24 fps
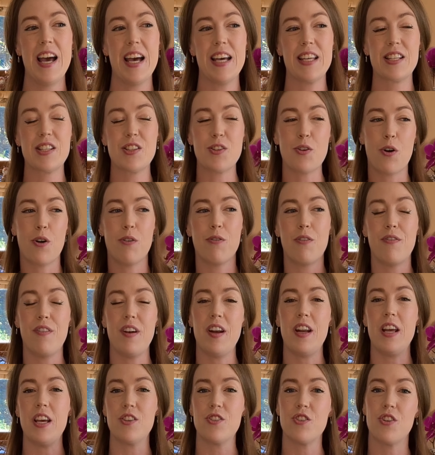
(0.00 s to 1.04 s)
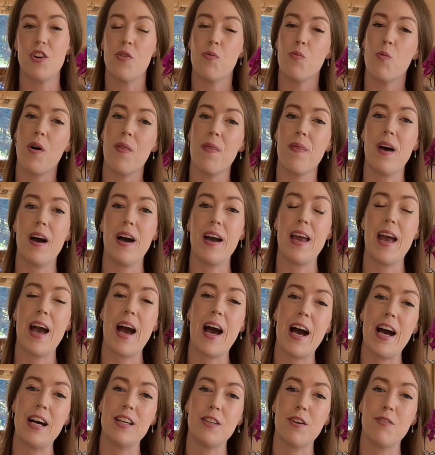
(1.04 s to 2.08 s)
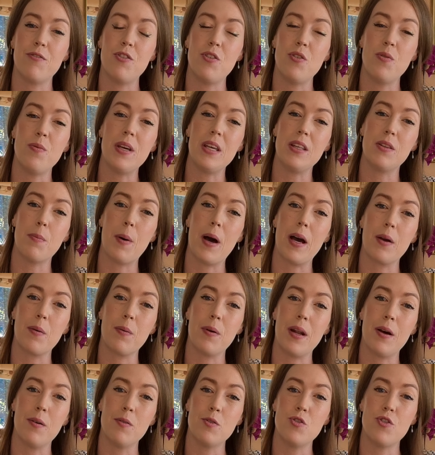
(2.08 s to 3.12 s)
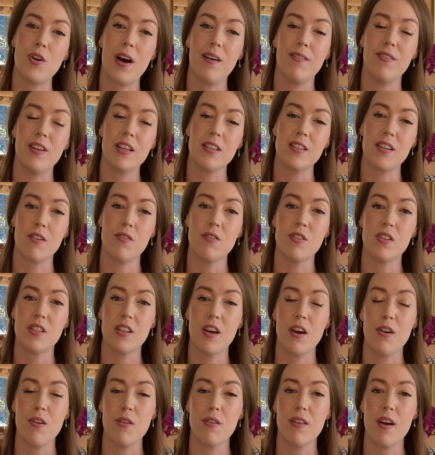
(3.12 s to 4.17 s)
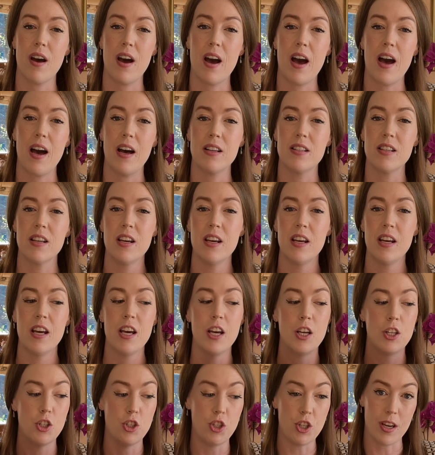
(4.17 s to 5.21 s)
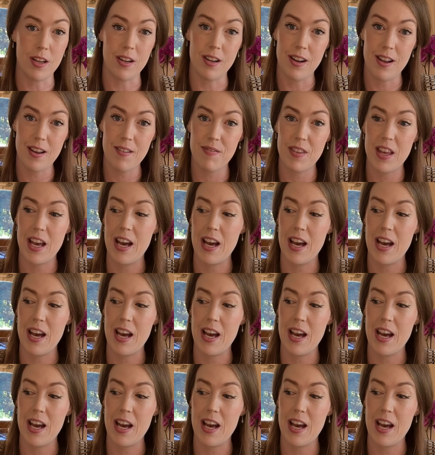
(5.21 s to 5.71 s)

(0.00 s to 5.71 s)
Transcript: is sort of a variation on one that I had a few weeks back when I was travelling down south. It had gin in it,